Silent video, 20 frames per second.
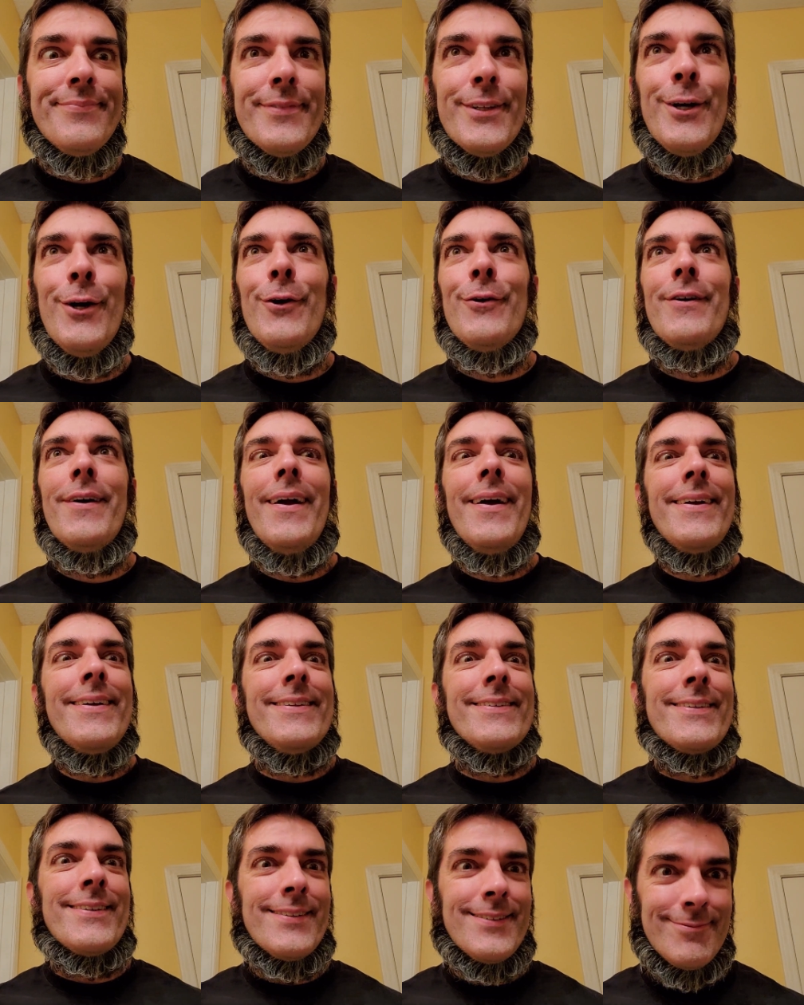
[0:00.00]
All
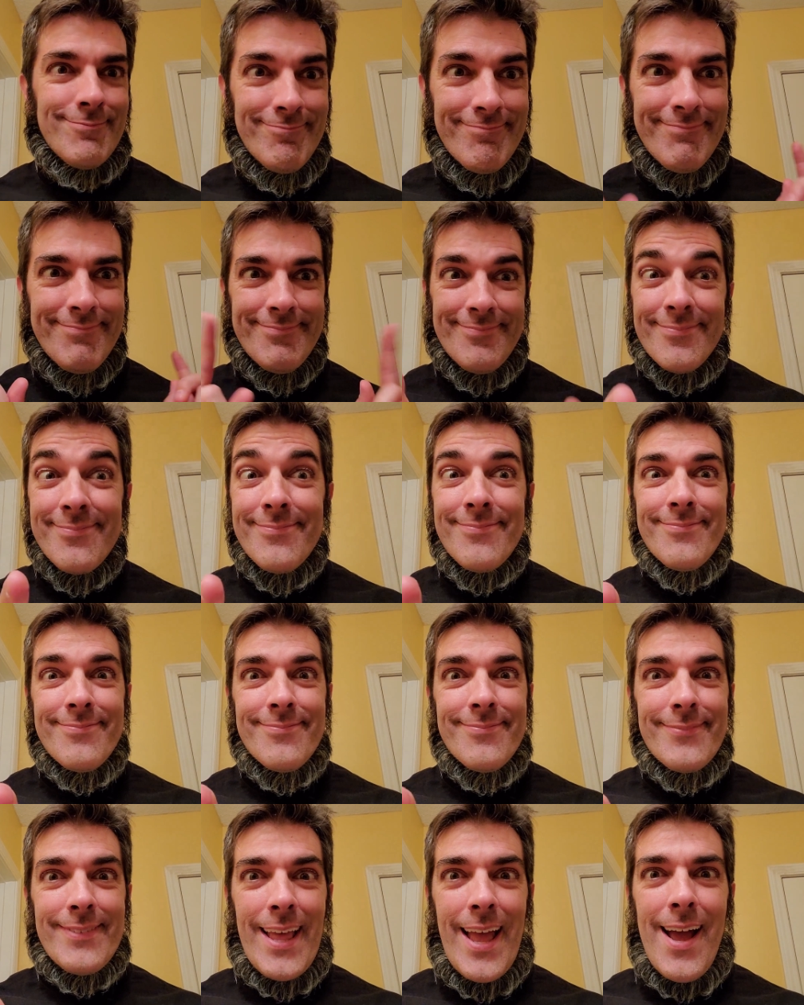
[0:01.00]
right.
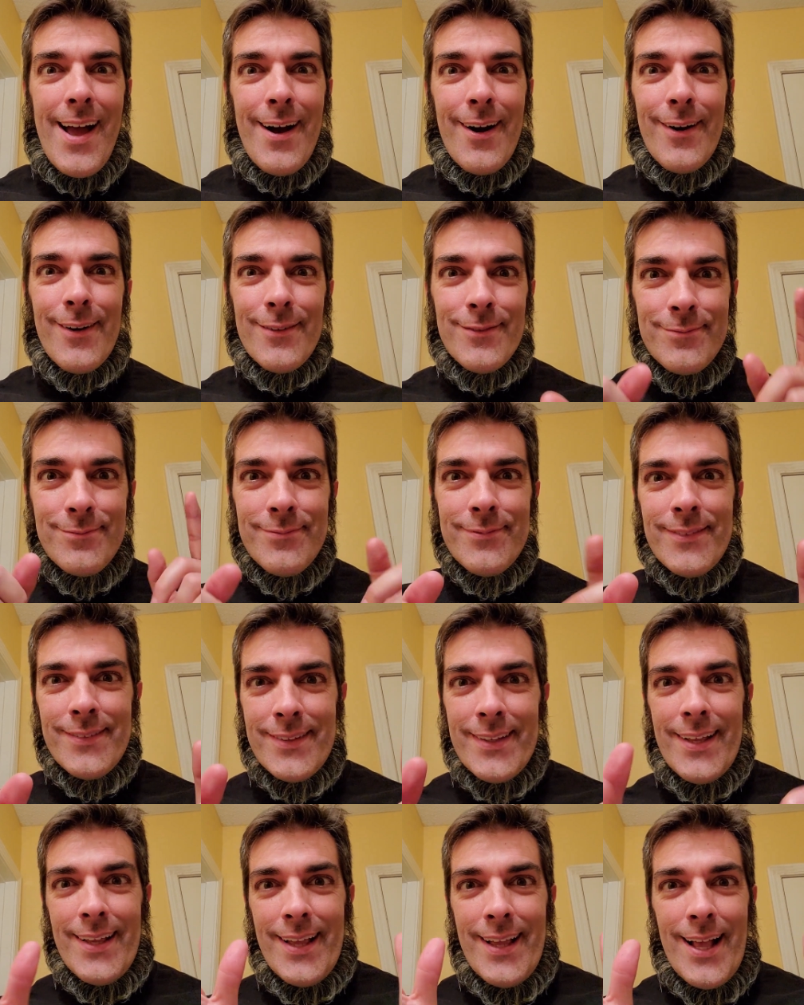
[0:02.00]
Now,
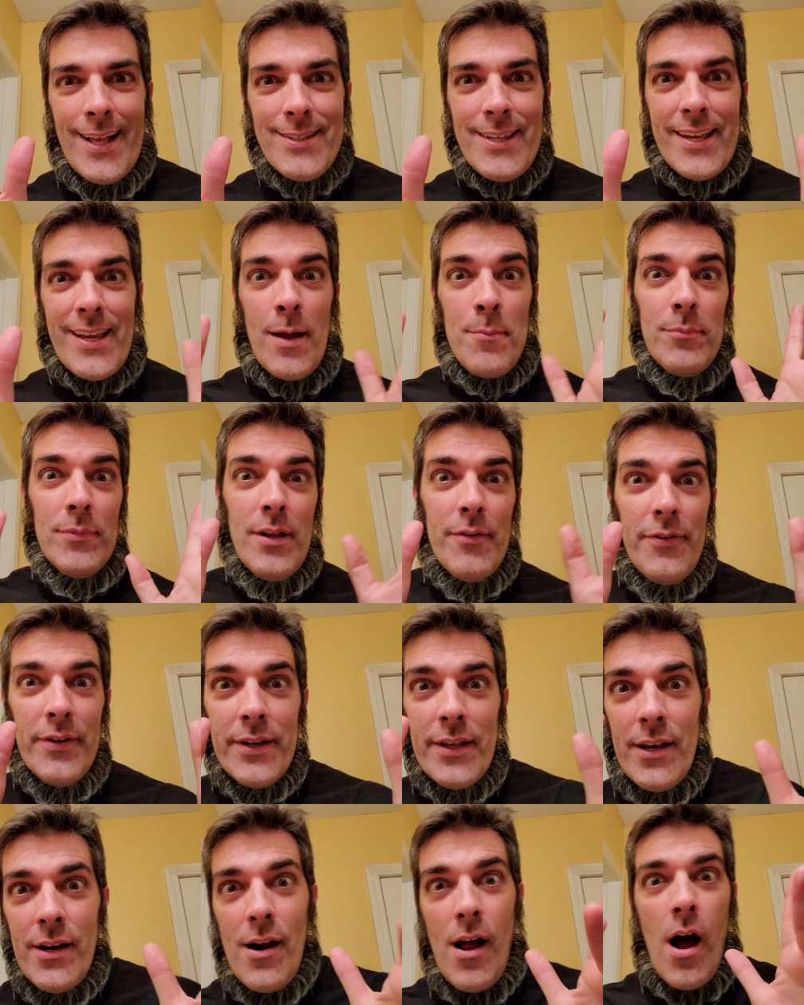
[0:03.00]
it's like I'm living
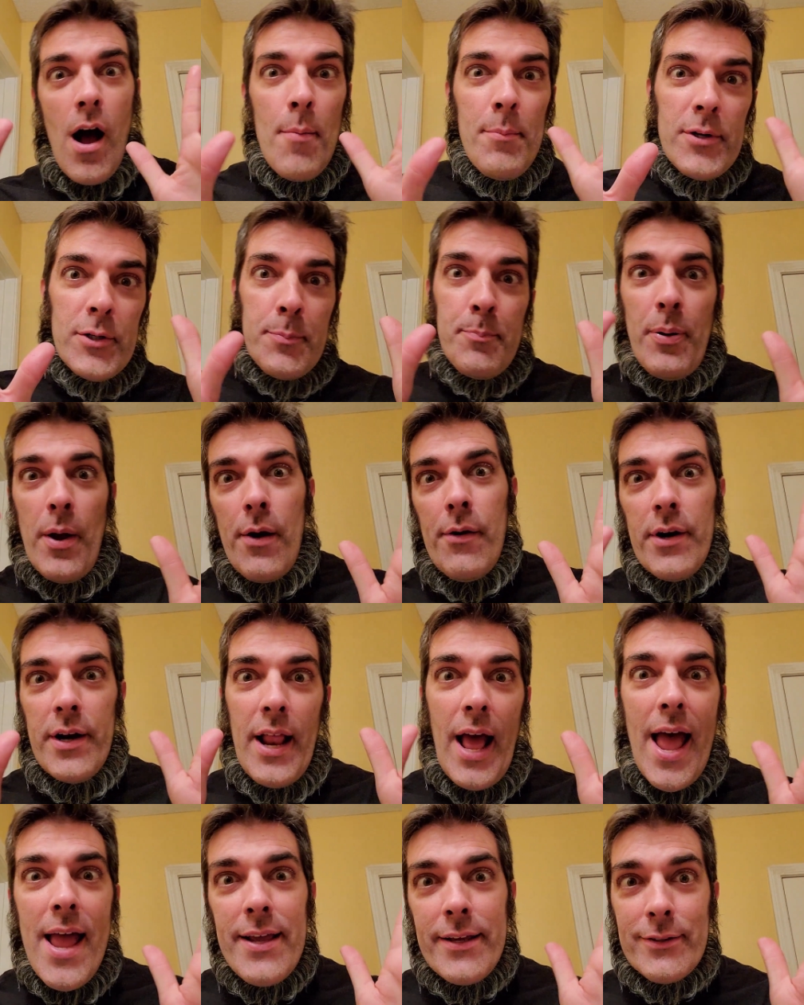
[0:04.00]
in Amish
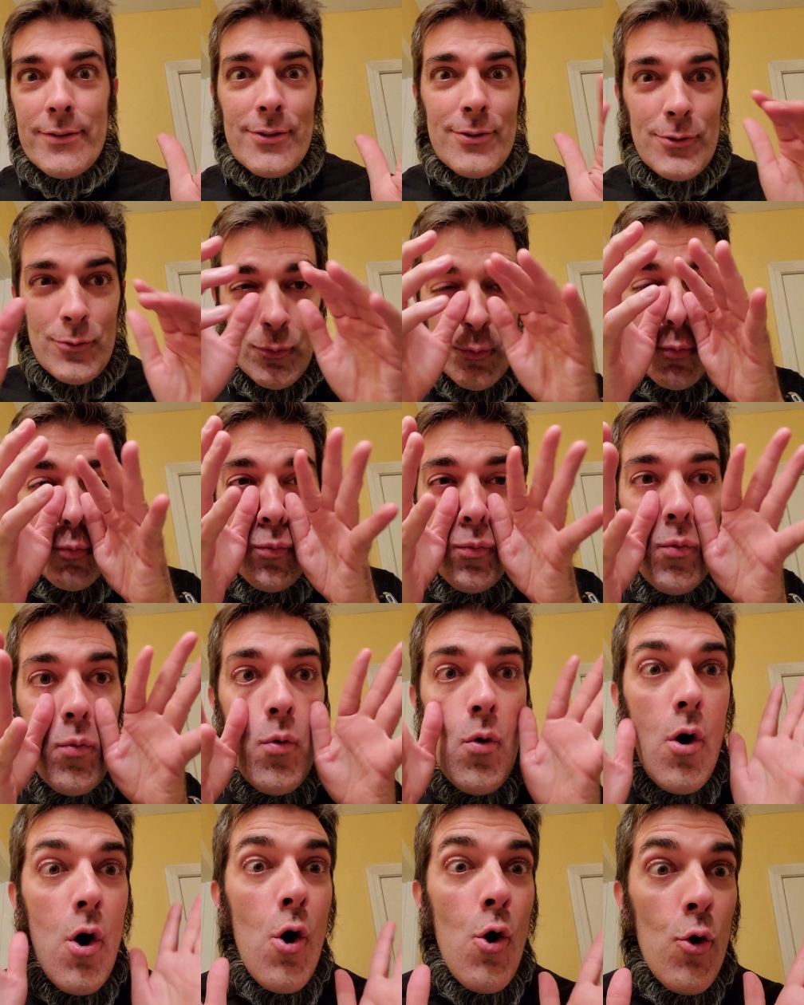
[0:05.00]
paradise.
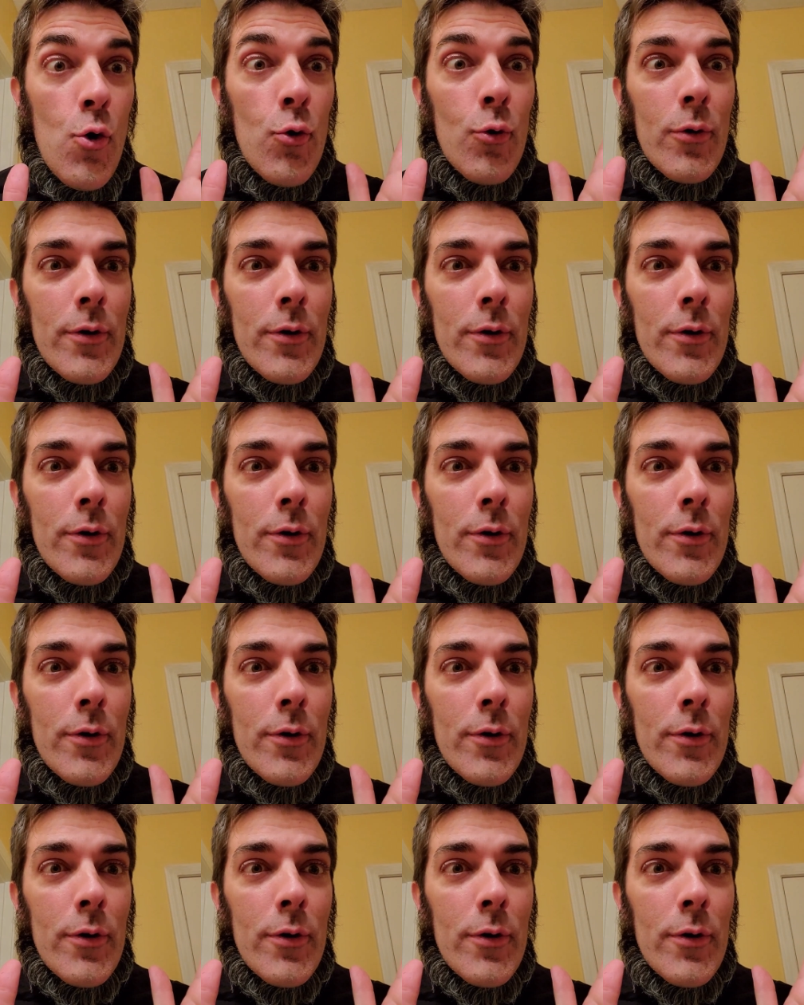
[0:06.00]
Woo!